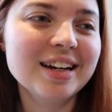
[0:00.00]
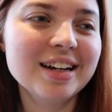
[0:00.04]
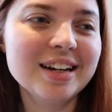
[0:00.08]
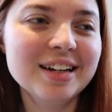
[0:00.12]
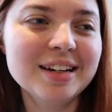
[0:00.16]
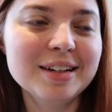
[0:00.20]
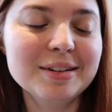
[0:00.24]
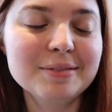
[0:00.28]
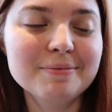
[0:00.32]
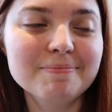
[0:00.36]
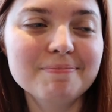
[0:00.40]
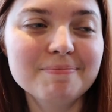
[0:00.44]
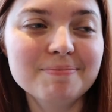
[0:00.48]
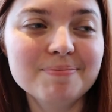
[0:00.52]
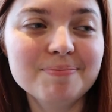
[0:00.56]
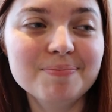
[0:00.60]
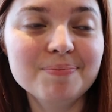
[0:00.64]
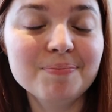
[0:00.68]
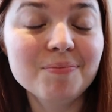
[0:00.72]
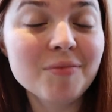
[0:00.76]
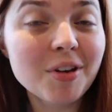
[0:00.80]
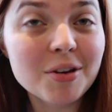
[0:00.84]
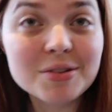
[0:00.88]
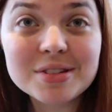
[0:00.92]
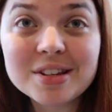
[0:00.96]

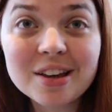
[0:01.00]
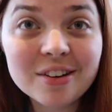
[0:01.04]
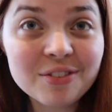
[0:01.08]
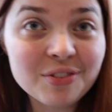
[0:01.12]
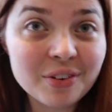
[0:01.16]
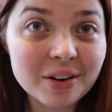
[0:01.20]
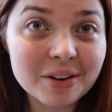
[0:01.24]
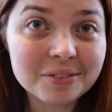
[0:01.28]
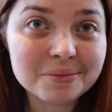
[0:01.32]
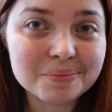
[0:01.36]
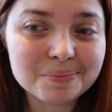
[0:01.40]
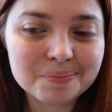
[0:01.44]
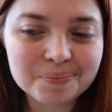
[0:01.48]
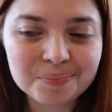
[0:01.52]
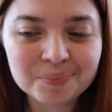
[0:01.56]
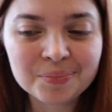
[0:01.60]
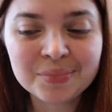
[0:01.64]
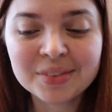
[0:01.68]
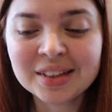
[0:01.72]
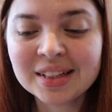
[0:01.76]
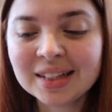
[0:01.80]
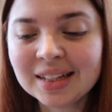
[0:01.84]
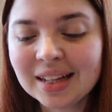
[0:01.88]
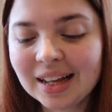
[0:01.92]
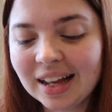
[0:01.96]
But it was a good
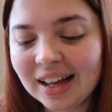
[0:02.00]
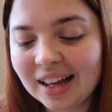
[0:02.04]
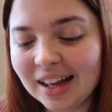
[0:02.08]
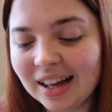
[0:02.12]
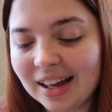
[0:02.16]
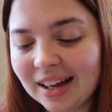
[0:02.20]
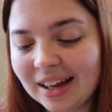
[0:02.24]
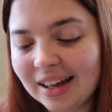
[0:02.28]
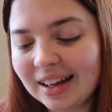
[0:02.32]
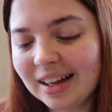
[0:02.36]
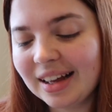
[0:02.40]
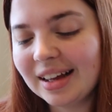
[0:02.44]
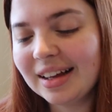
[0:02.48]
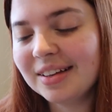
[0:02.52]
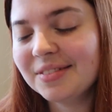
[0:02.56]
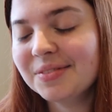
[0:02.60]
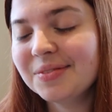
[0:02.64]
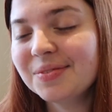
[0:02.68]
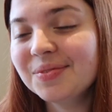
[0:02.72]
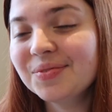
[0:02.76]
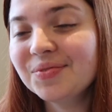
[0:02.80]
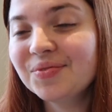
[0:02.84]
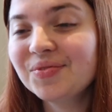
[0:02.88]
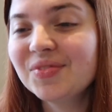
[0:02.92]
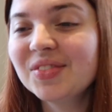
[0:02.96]

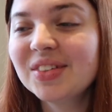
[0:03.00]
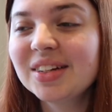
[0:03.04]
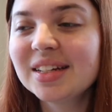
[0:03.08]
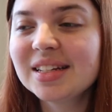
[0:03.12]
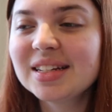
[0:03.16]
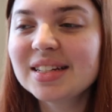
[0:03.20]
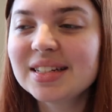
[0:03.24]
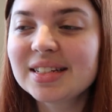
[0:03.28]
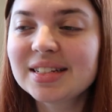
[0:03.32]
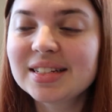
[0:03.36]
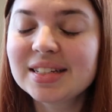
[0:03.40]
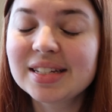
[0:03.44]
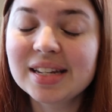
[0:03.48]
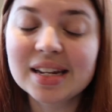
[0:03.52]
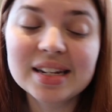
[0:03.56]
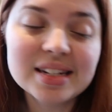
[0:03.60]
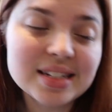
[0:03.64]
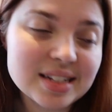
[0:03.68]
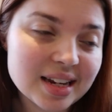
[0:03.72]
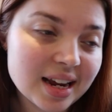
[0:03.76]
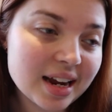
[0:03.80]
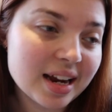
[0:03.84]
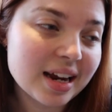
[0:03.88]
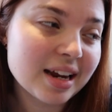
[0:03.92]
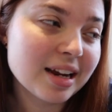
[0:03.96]
film.
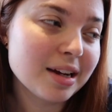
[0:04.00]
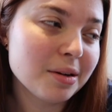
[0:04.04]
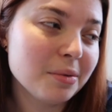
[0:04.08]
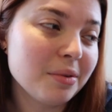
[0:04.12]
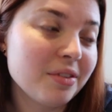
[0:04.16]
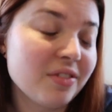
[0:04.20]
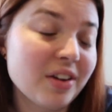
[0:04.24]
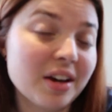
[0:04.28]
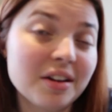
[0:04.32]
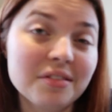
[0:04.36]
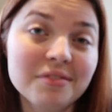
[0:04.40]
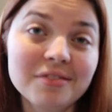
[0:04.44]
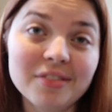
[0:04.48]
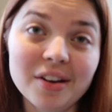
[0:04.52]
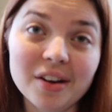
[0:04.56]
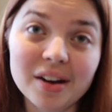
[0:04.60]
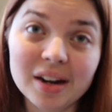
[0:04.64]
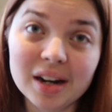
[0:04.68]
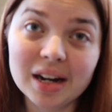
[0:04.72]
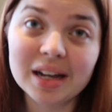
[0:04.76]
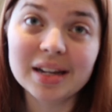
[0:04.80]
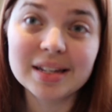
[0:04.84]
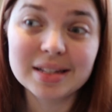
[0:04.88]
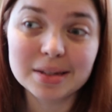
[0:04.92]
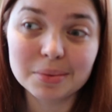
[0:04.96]
Today we've had a
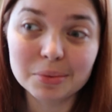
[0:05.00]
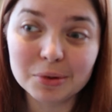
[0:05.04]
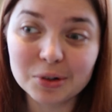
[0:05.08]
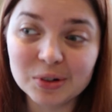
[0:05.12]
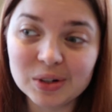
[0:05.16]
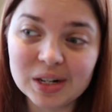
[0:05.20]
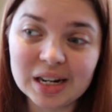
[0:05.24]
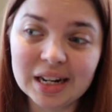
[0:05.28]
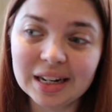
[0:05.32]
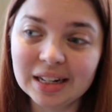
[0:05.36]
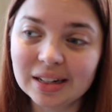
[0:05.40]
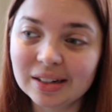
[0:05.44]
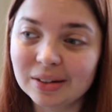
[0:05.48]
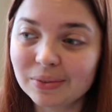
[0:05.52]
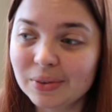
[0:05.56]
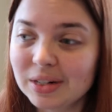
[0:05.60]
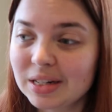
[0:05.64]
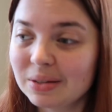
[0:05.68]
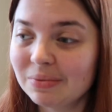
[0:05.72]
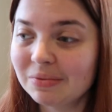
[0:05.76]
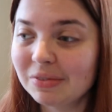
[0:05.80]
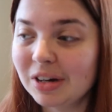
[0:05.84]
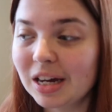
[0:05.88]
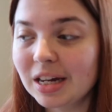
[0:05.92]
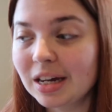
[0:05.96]
very lazy morning. We
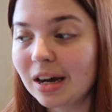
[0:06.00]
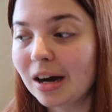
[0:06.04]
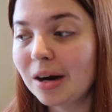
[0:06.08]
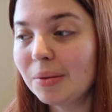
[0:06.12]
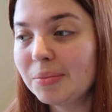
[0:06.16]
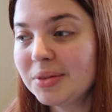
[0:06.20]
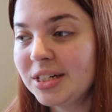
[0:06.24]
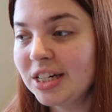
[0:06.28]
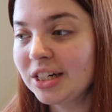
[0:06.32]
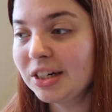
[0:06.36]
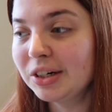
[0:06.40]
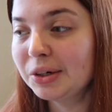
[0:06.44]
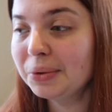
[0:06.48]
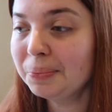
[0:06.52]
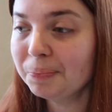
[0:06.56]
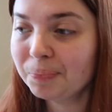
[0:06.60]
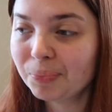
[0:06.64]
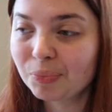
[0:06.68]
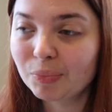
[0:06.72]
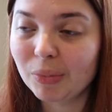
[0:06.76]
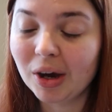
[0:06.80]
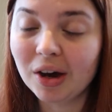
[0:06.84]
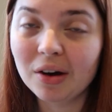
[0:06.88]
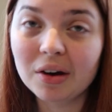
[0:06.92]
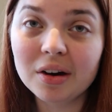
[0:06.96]
didn't wake up till
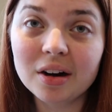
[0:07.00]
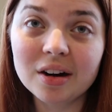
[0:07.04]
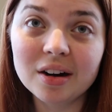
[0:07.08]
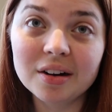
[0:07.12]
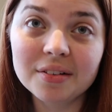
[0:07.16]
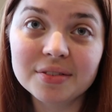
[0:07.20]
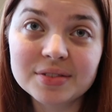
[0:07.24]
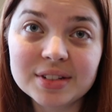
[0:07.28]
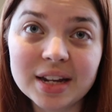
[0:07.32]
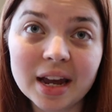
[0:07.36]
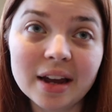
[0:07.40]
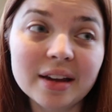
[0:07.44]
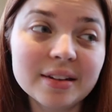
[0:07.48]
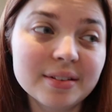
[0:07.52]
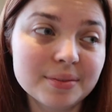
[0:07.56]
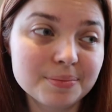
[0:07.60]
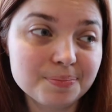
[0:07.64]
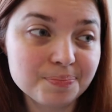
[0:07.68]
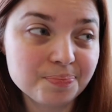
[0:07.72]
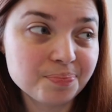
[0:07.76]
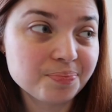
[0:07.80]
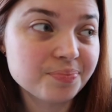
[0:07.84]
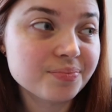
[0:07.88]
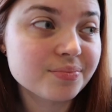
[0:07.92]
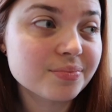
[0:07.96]
about 10:30.
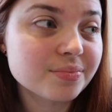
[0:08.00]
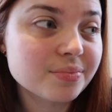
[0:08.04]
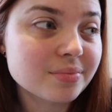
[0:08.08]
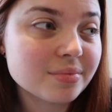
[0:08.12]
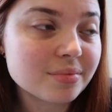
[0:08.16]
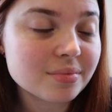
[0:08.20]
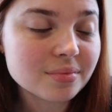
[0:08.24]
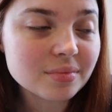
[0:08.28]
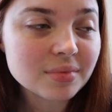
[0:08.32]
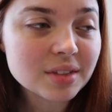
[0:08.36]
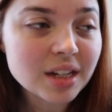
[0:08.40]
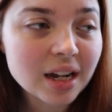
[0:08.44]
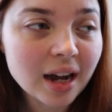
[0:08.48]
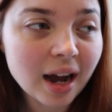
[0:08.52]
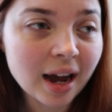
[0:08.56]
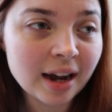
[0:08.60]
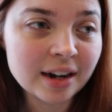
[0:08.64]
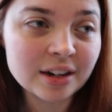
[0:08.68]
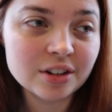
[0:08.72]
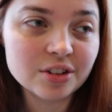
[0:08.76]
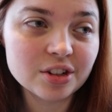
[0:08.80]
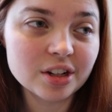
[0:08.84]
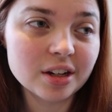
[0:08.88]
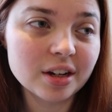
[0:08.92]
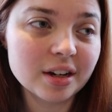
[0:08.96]

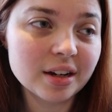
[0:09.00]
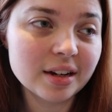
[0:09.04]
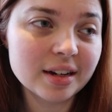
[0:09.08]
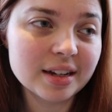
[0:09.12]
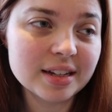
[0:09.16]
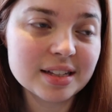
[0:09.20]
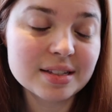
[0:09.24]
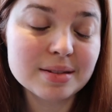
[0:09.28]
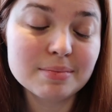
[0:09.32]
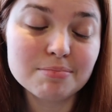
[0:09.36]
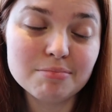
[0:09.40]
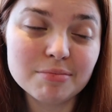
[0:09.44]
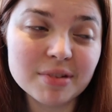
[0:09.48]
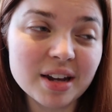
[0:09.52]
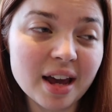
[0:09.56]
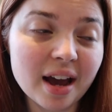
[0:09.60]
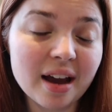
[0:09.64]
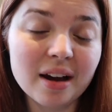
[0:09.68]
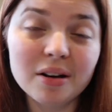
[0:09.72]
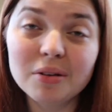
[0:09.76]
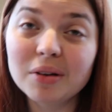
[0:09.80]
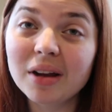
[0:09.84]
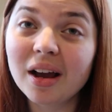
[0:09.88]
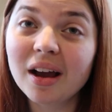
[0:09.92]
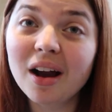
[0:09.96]
And it's
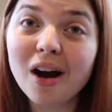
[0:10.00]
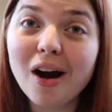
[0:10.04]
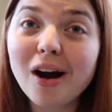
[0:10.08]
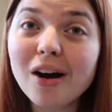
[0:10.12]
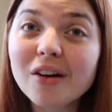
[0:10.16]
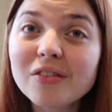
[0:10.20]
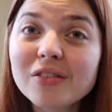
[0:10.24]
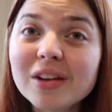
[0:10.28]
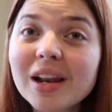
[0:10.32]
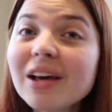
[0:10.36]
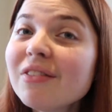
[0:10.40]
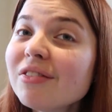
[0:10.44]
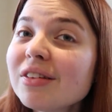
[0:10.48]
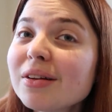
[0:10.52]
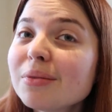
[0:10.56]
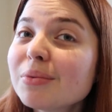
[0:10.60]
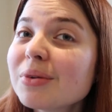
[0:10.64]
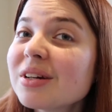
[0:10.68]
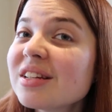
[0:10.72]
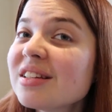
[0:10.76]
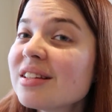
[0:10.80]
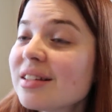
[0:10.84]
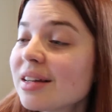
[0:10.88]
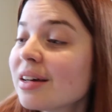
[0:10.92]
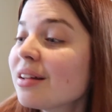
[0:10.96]
now like 11:30 and
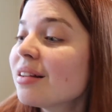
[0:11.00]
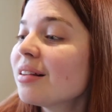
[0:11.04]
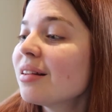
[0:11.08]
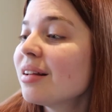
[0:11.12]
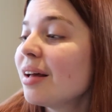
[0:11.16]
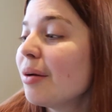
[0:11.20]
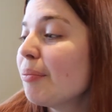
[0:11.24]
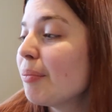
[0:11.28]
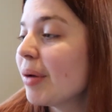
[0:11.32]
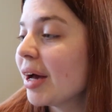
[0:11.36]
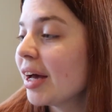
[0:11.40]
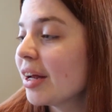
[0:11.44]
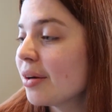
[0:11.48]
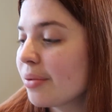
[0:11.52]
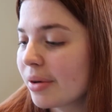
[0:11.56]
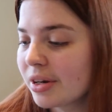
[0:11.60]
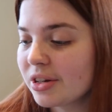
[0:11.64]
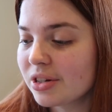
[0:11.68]
we're still in bed.